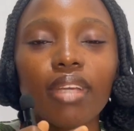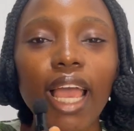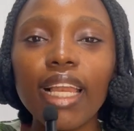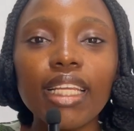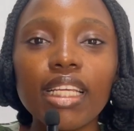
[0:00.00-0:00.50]

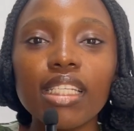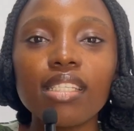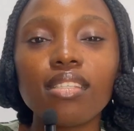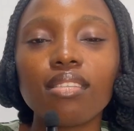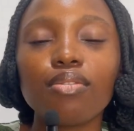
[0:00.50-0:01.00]
Ellen
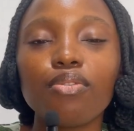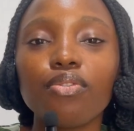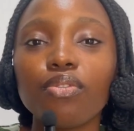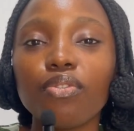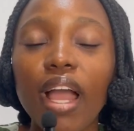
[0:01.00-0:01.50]
is
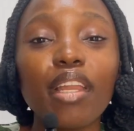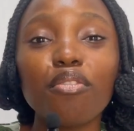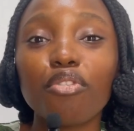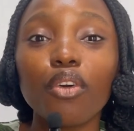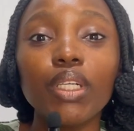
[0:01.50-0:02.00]

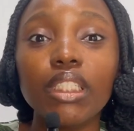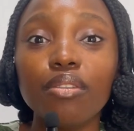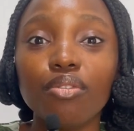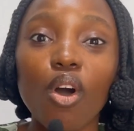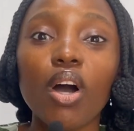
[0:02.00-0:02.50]
filing for a
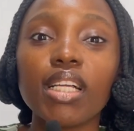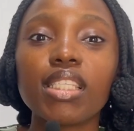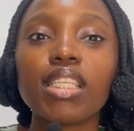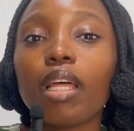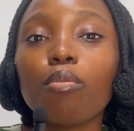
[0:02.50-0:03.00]
divorce.
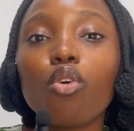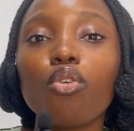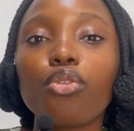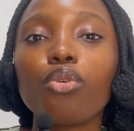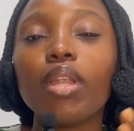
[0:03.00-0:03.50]
Saw them
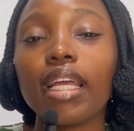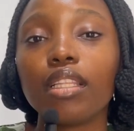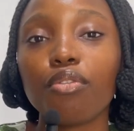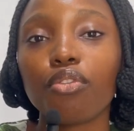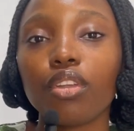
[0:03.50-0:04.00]
go through
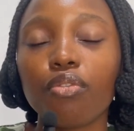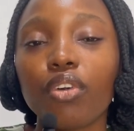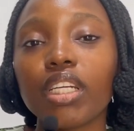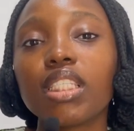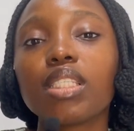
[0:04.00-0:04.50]
like the
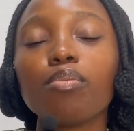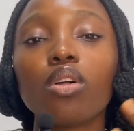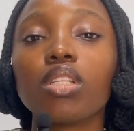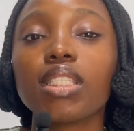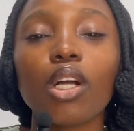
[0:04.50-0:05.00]
first
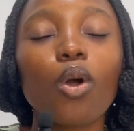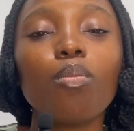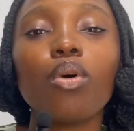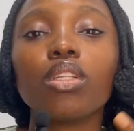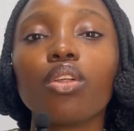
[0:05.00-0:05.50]
month, the
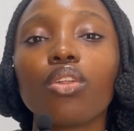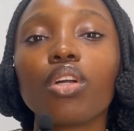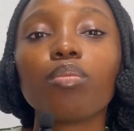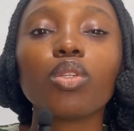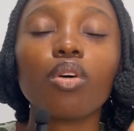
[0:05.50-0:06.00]
second month, the
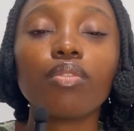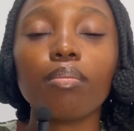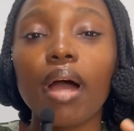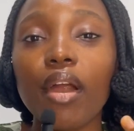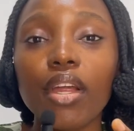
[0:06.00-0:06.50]
third month of the
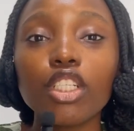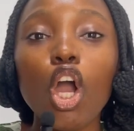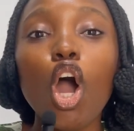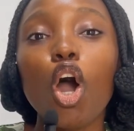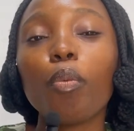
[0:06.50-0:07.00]
marriage
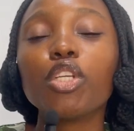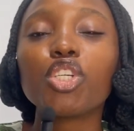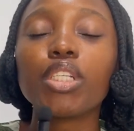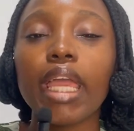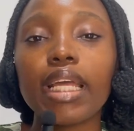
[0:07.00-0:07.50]
up
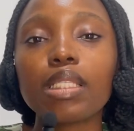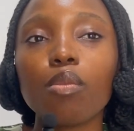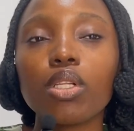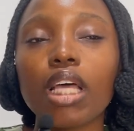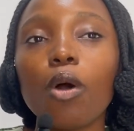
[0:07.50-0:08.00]
until the 8th
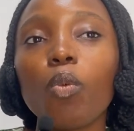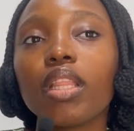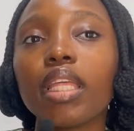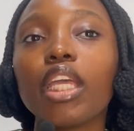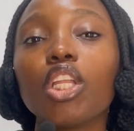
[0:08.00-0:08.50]
month, and we're
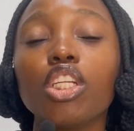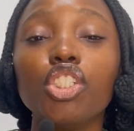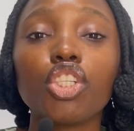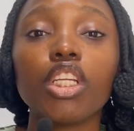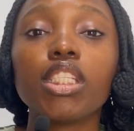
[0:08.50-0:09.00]
taking on a
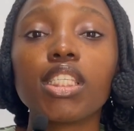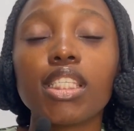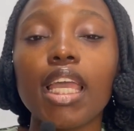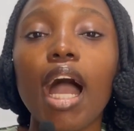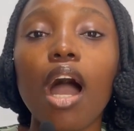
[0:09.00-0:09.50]
journey to
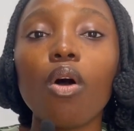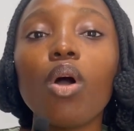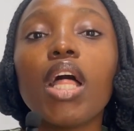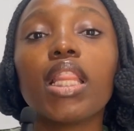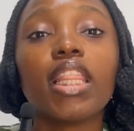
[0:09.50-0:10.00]
see how
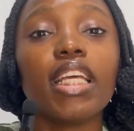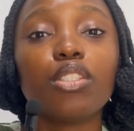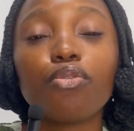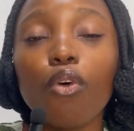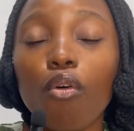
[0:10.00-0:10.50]

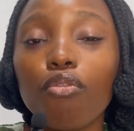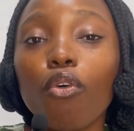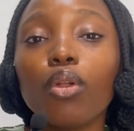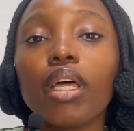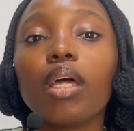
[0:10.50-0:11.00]
things
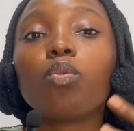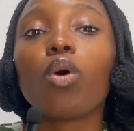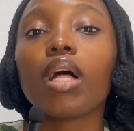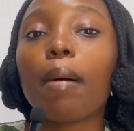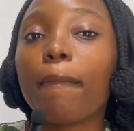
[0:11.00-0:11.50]
unfolded,
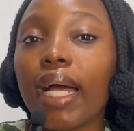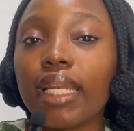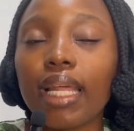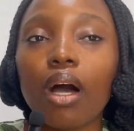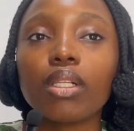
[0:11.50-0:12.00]
what
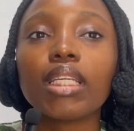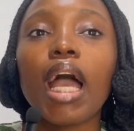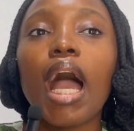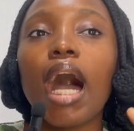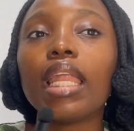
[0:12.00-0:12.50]
panned out,
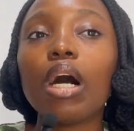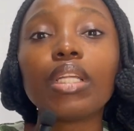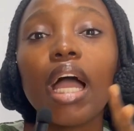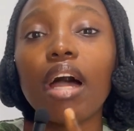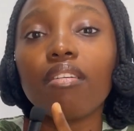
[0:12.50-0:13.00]
and how
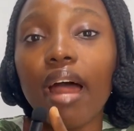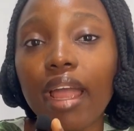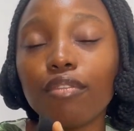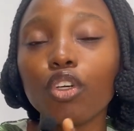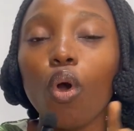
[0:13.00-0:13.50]
they
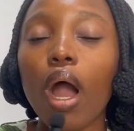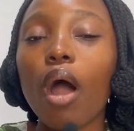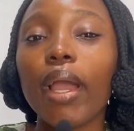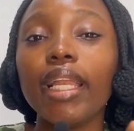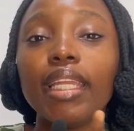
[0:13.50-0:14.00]
arrived, or
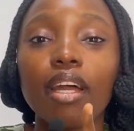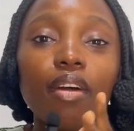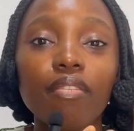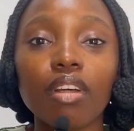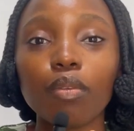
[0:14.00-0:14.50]
how Ellen
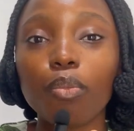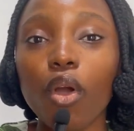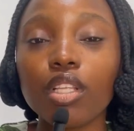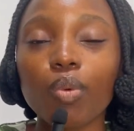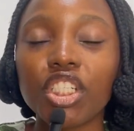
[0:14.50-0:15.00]
arrived at the
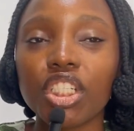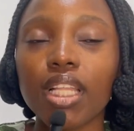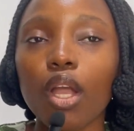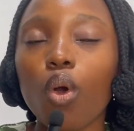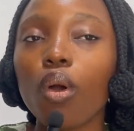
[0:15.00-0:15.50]
point where she's
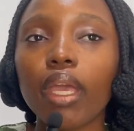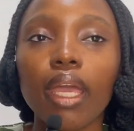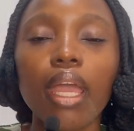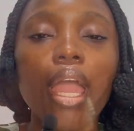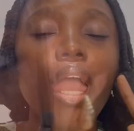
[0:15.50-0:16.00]
like, okay,